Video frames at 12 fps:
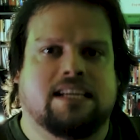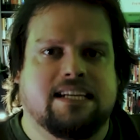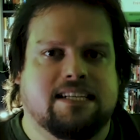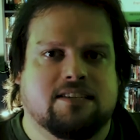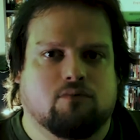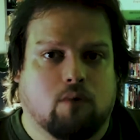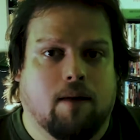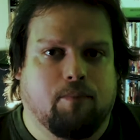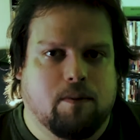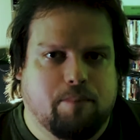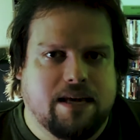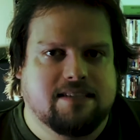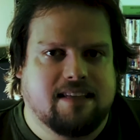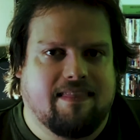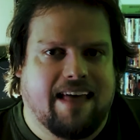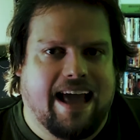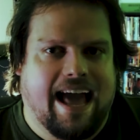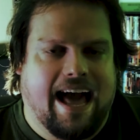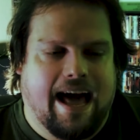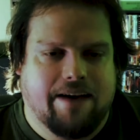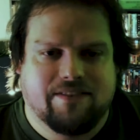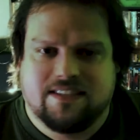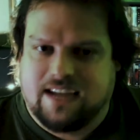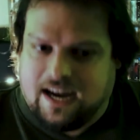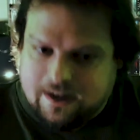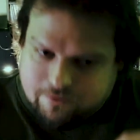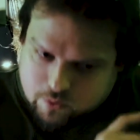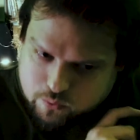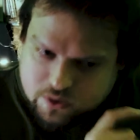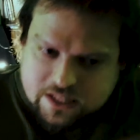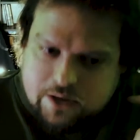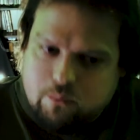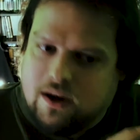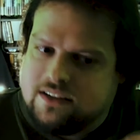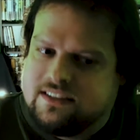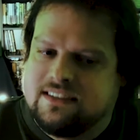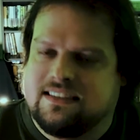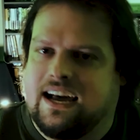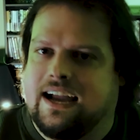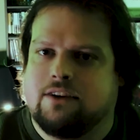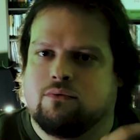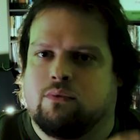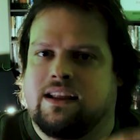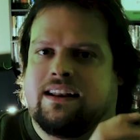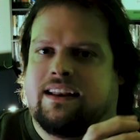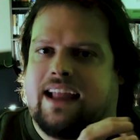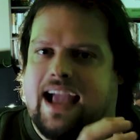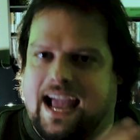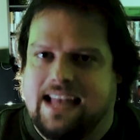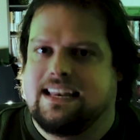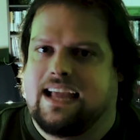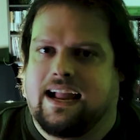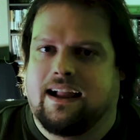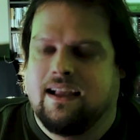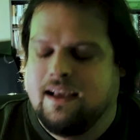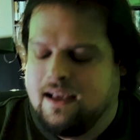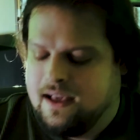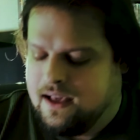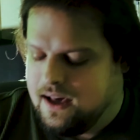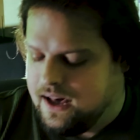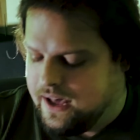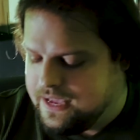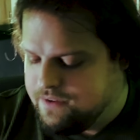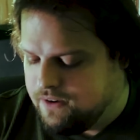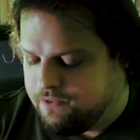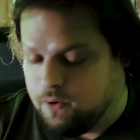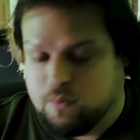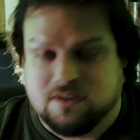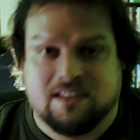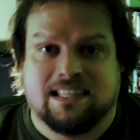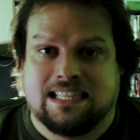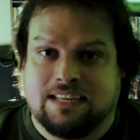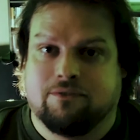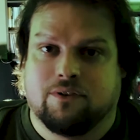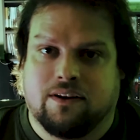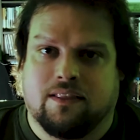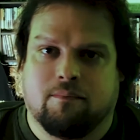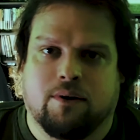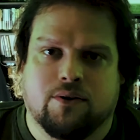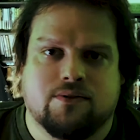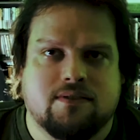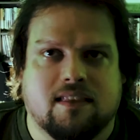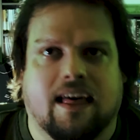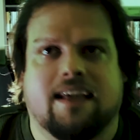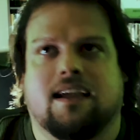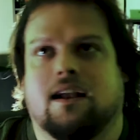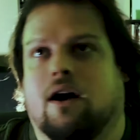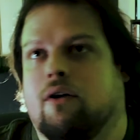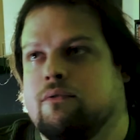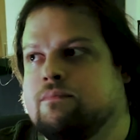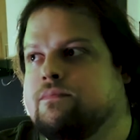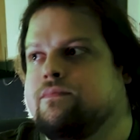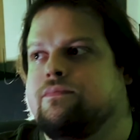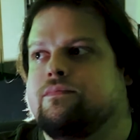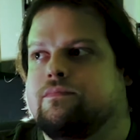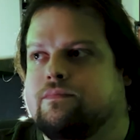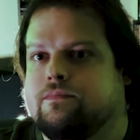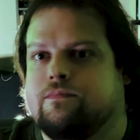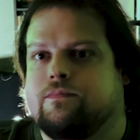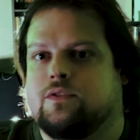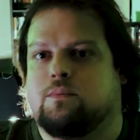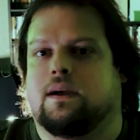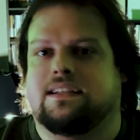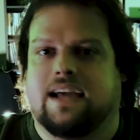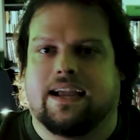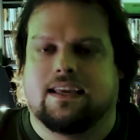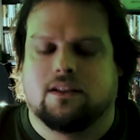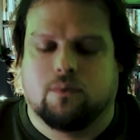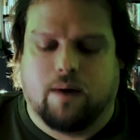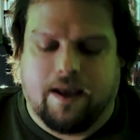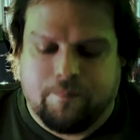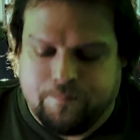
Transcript: disrupt the peace that they have. It's kind of a really well designed, written ending, uh, even if it wasn't delivered in the most, like, you know, spectacular way